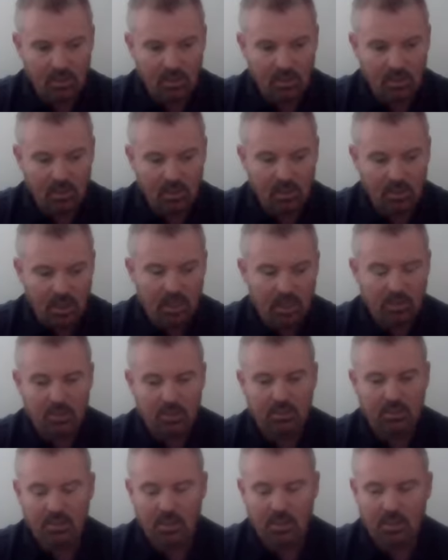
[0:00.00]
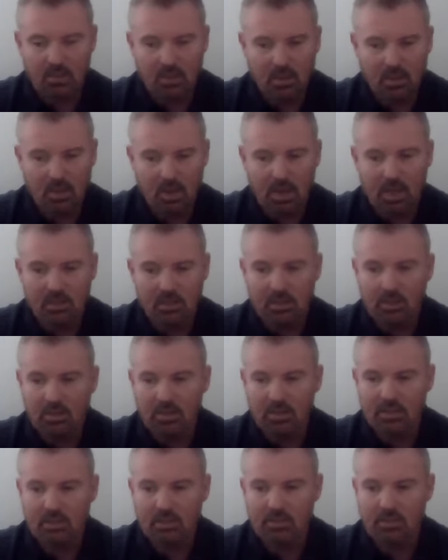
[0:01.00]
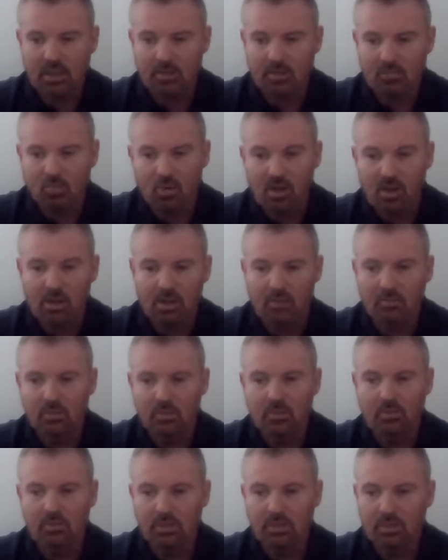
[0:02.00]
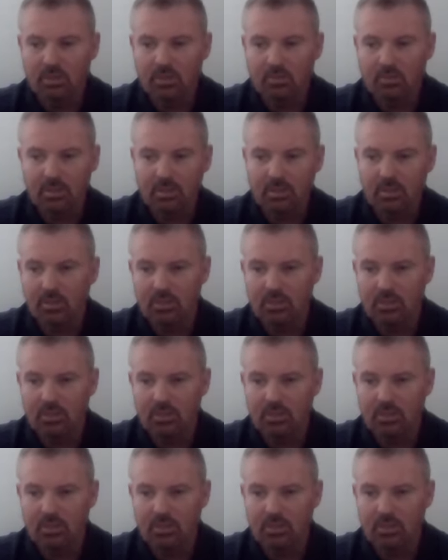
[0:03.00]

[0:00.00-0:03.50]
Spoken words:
again, they're saying, I don't understand why I'm losing this money.